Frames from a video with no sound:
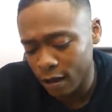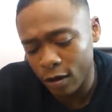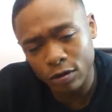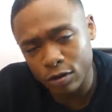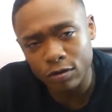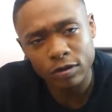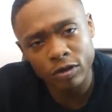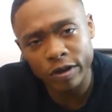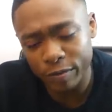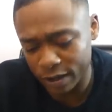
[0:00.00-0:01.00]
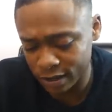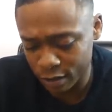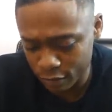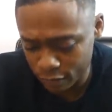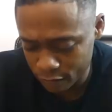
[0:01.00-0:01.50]
I don't do treat
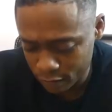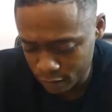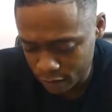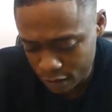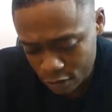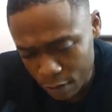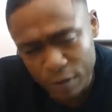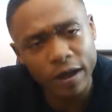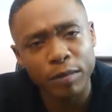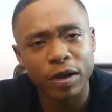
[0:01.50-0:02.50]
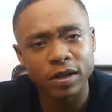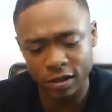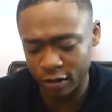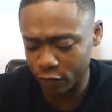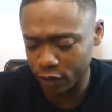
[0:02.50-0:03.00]
myself. So I'm going to get
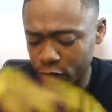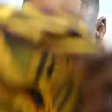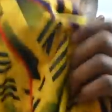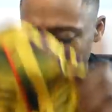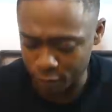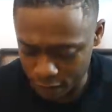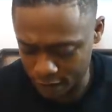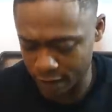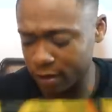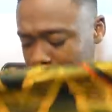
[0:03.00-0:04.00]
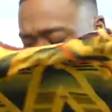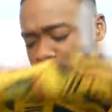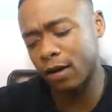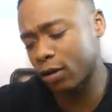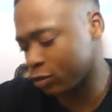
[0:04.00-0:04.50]
myself a little something, man.
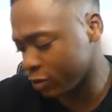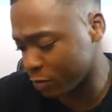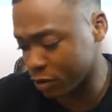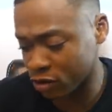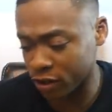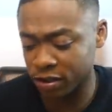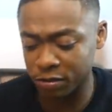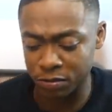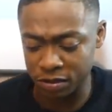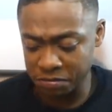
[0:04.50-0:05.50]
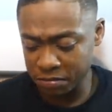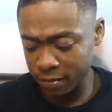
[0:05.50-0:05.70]
And Arsenal have been stressing me.